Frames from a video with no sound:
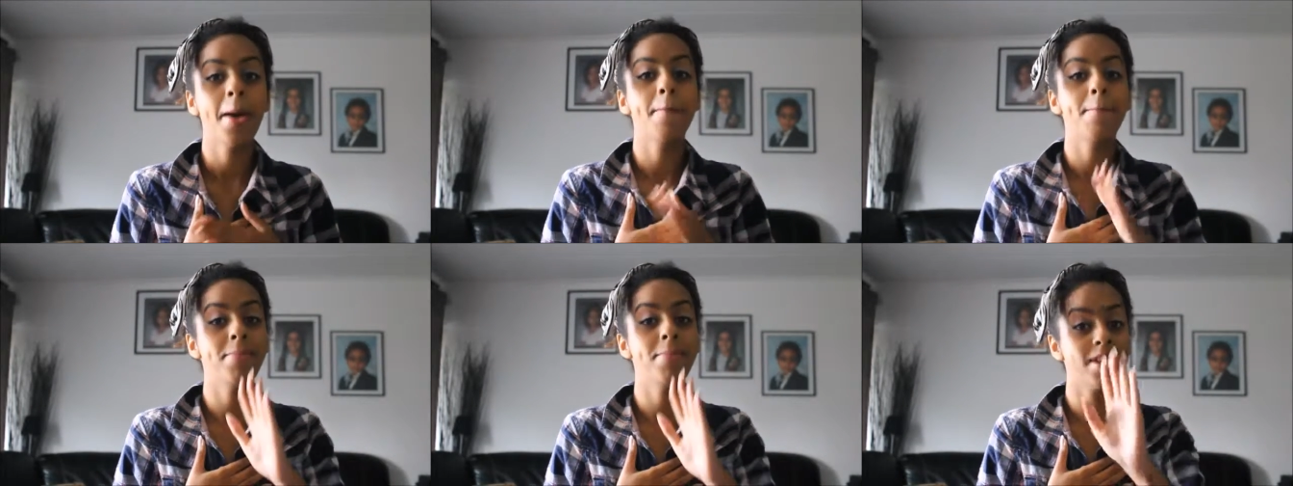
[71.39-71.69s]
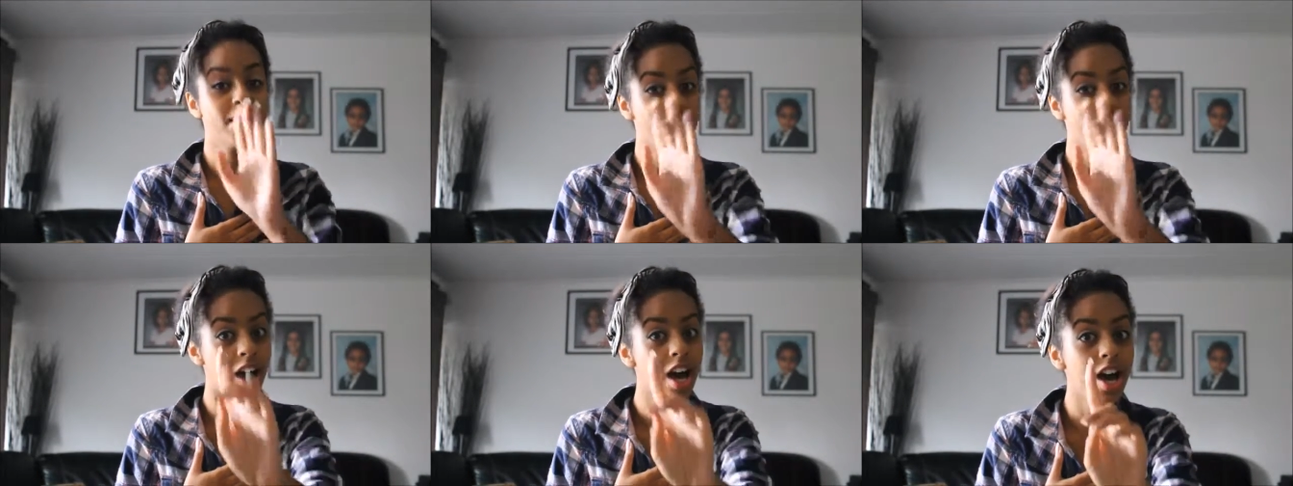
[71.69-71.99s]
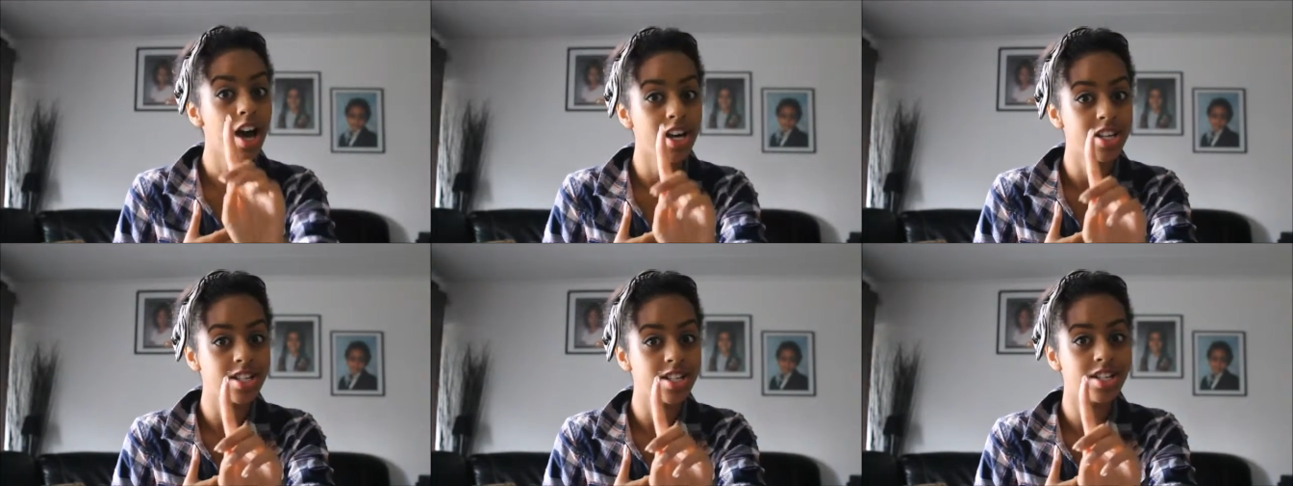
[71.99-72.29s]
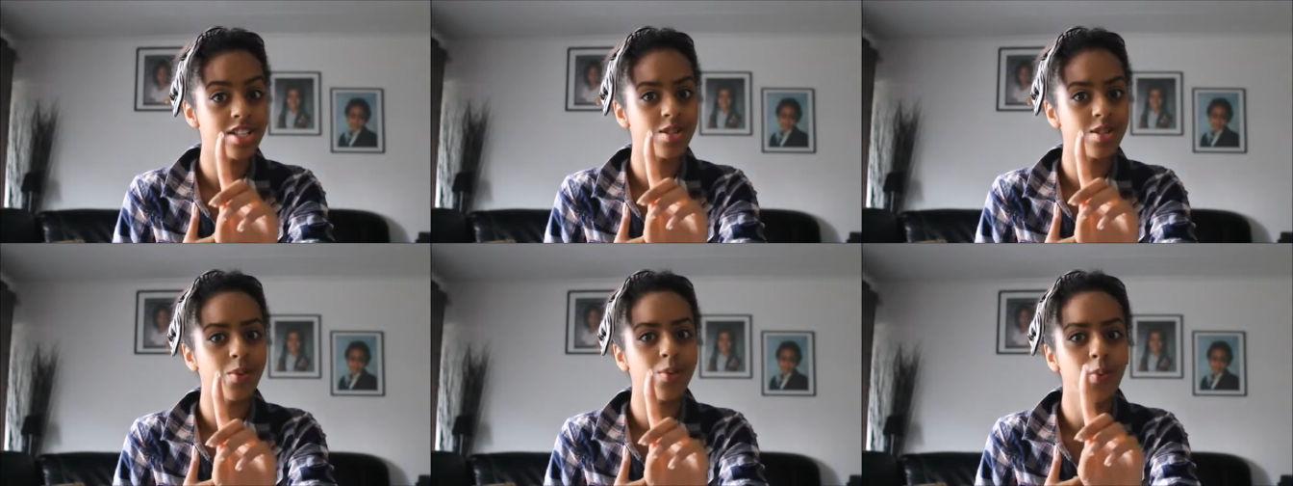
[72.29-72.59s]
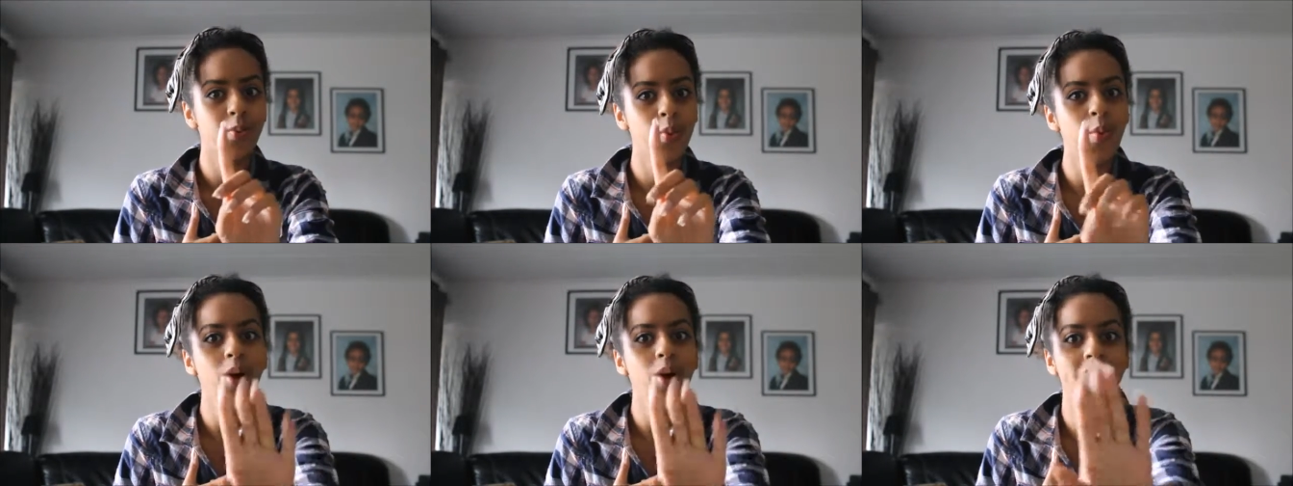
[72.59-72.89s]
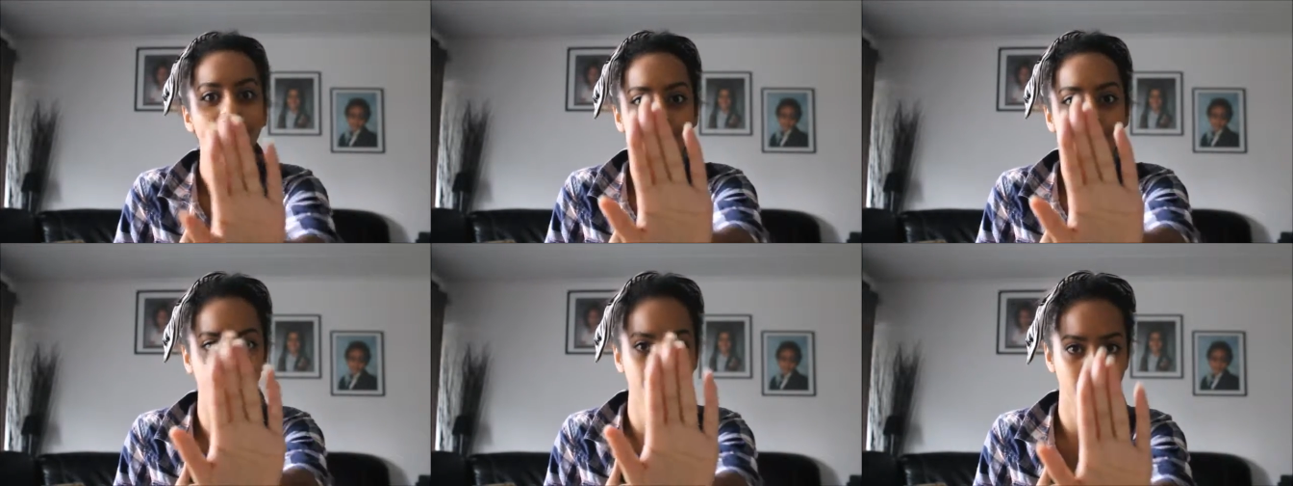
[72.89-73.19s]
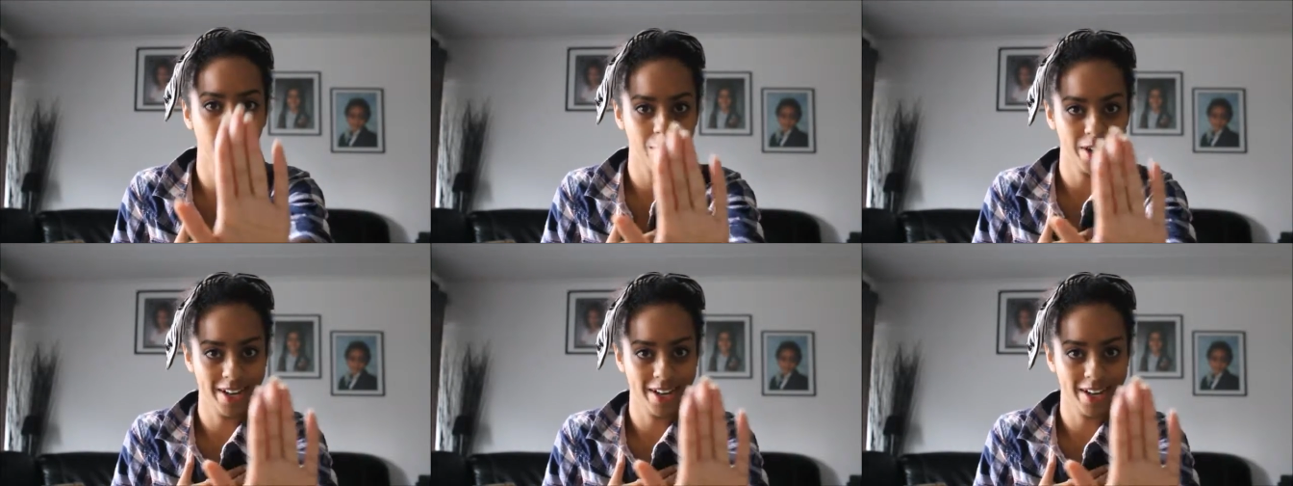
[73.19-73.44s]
because, wait for